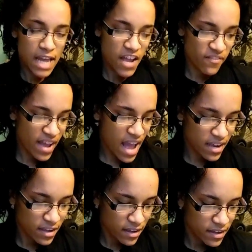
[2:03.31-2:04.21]
life
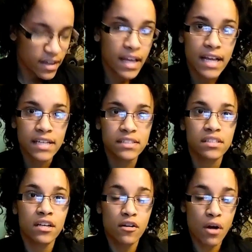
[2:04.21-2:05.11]
hack
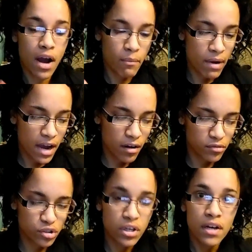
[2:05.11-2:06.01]
is
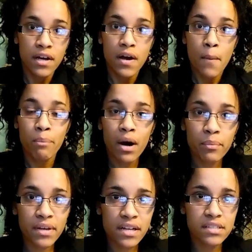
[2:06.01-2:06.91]
about
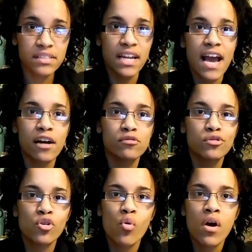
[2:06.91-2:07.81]
pumpkins and how
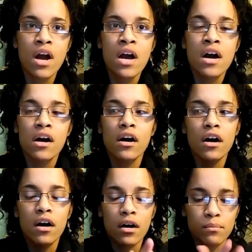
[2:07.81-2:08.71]
to
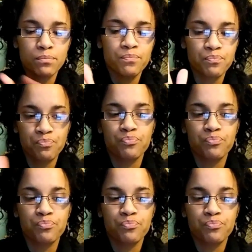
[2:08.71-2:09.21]
um,